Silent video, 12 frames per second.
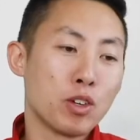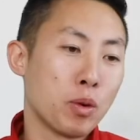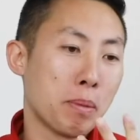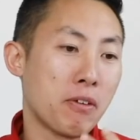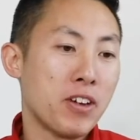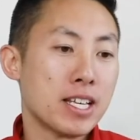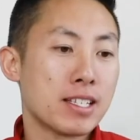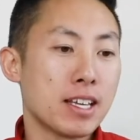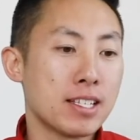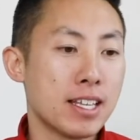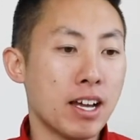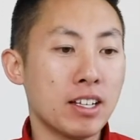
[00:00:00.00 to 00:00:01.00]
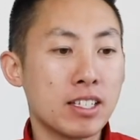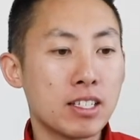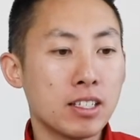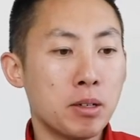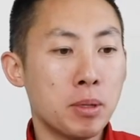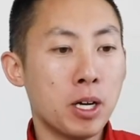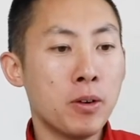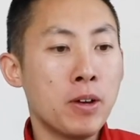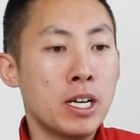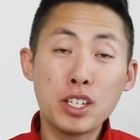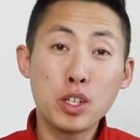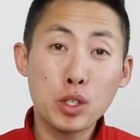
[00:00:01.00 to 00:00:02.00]
don't know what my face does that in slow-mo.
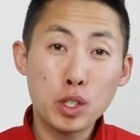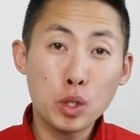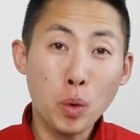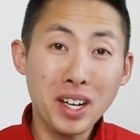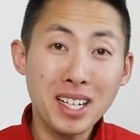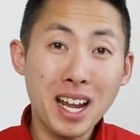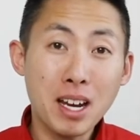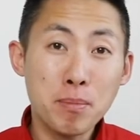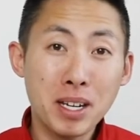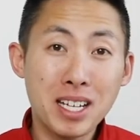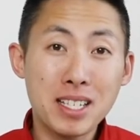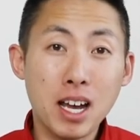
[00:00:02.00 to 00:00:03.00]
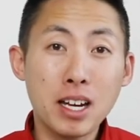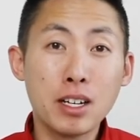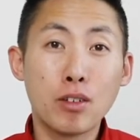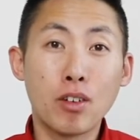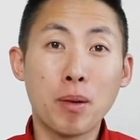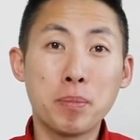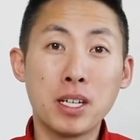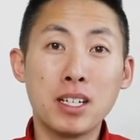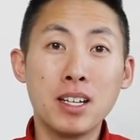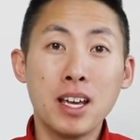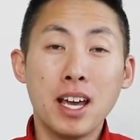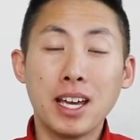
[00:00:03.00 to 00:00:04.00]
It shoots 29 minutes
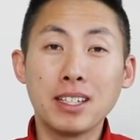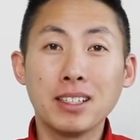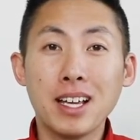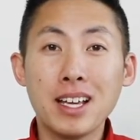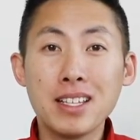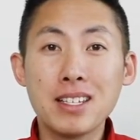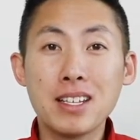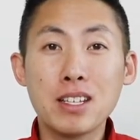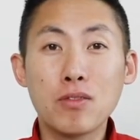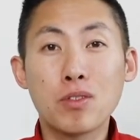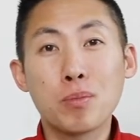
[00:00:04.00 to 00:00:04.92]
uninterrupted, and the lens is